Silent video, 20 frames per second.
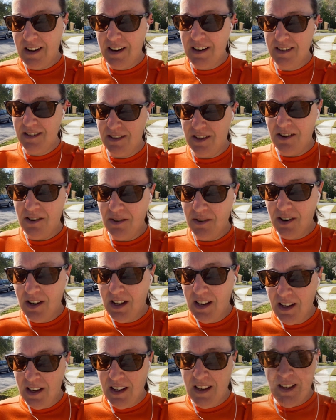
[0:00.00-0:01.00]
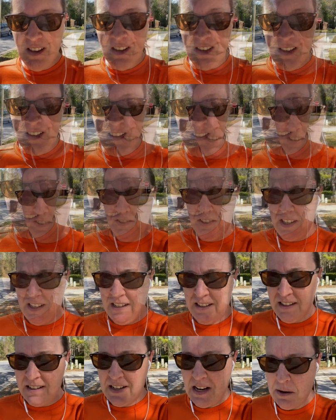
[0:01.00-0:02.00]
So, and really
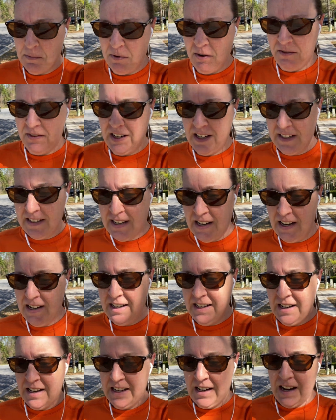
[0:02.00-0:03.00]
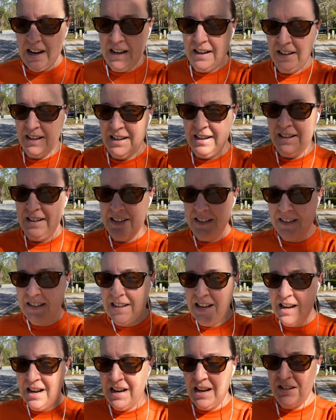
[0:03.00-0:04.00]
the type of anxiety I get is
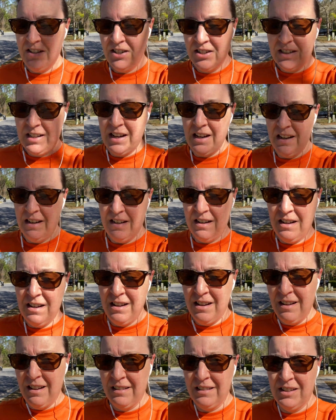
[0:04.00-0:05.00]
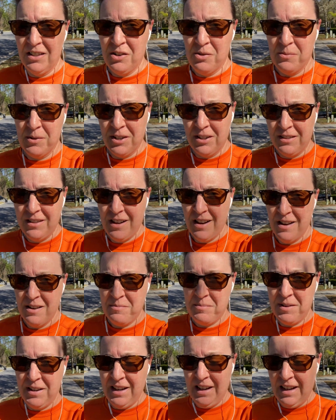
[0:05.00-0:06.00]
I just get a little worked up,
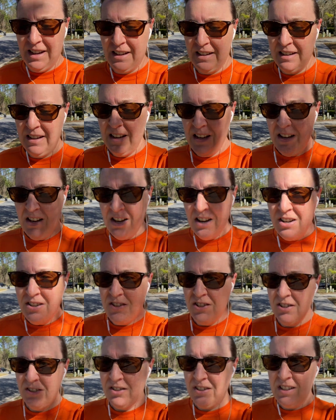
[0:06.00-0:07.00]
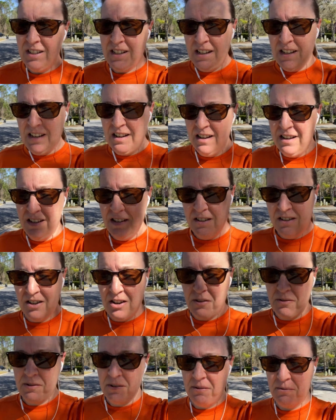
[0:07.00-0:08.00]
and usually
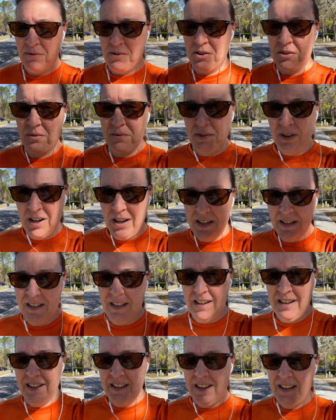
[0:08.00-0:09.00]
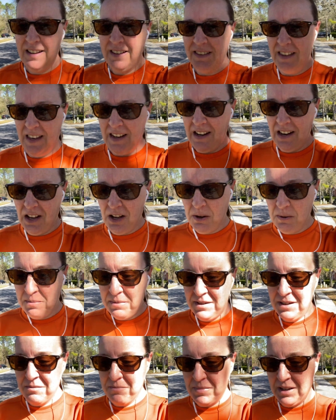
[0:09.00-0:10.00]
going for a run, that
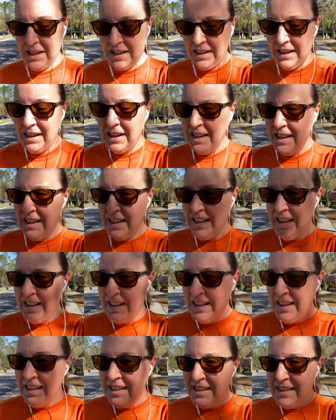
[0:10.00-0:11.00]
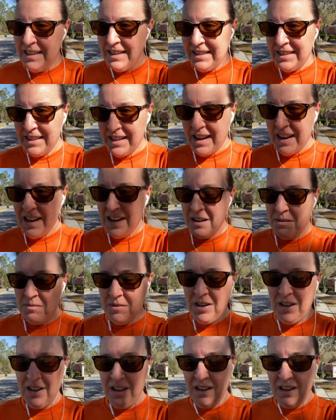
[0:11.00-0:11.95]
helps, but this time,